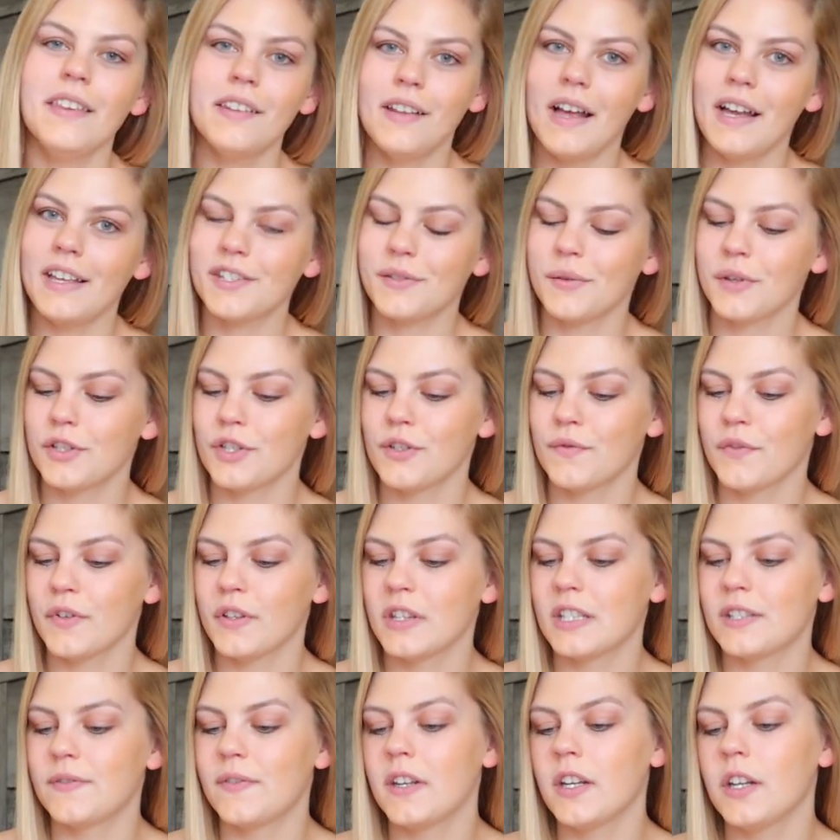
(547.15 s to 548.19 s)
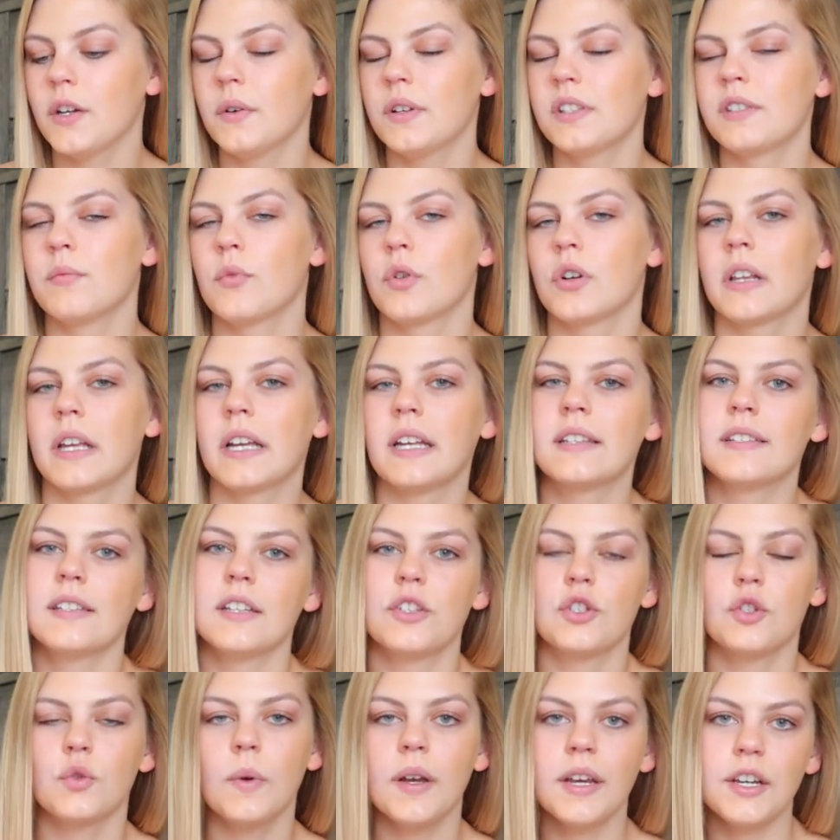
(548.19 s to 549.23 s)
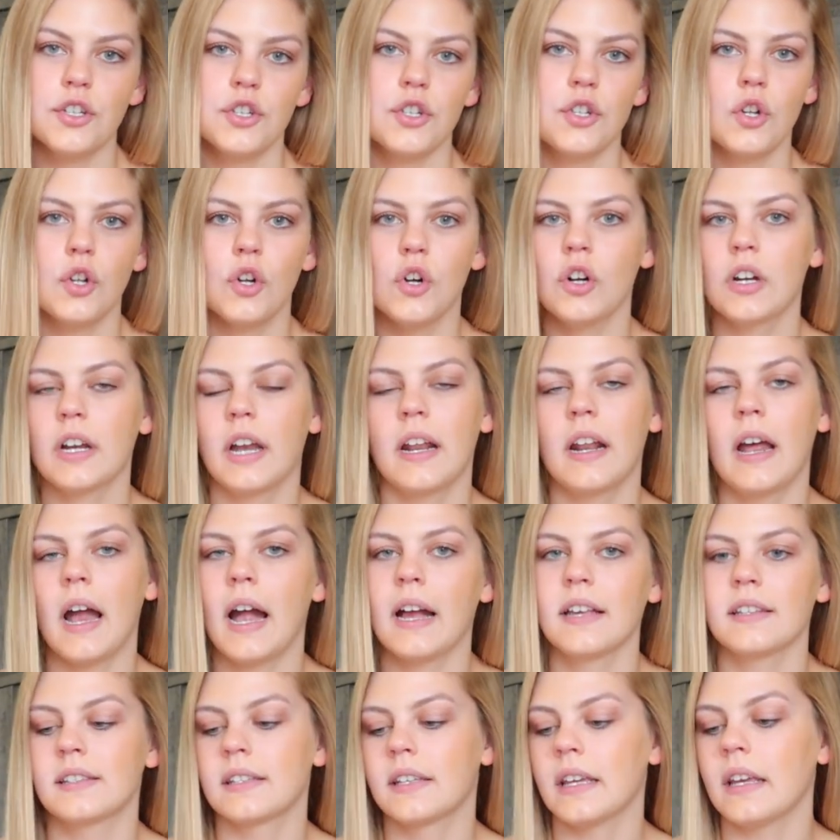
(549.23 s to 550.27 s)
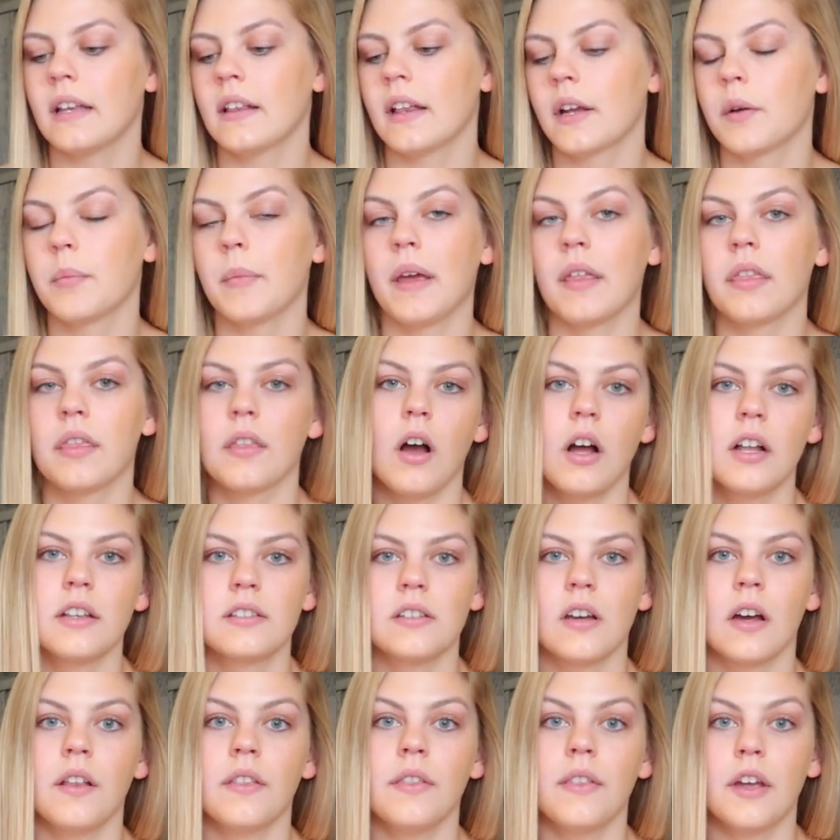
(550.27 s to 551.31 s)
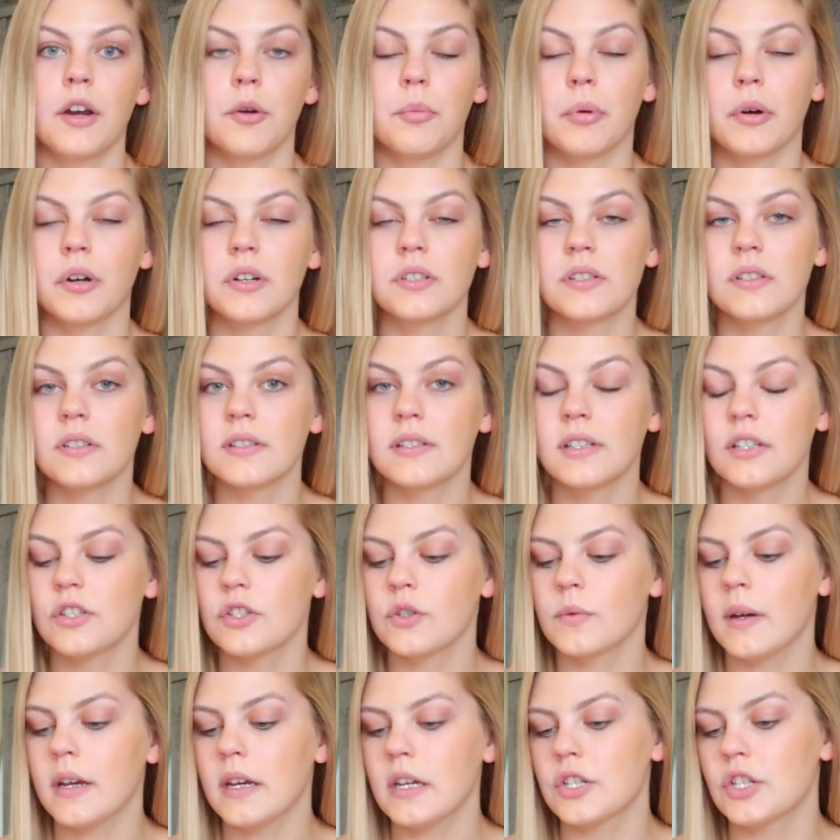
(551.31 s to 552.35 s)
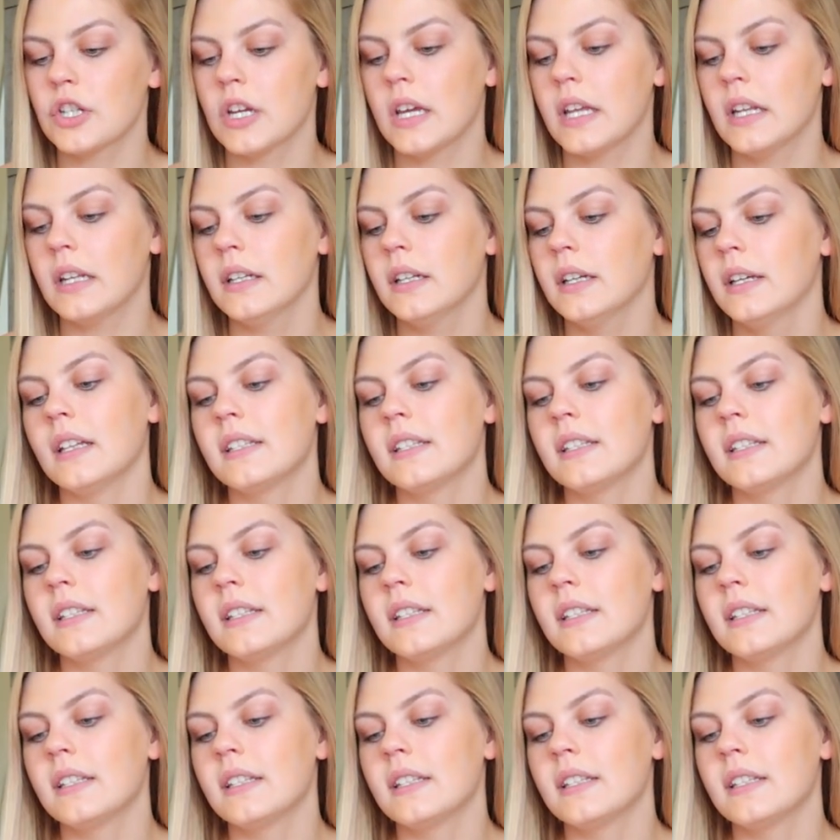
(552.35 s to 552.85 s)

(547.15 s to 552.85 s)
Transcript: And the last question for this video review is more like situational, kind of asking like my thoughts on their personal situation.